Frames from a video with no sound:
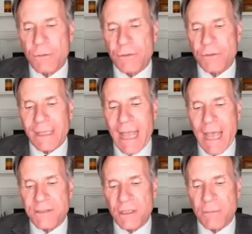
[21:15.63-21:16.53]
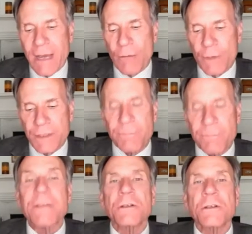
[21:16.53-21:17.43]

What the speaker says: to the cast about what a special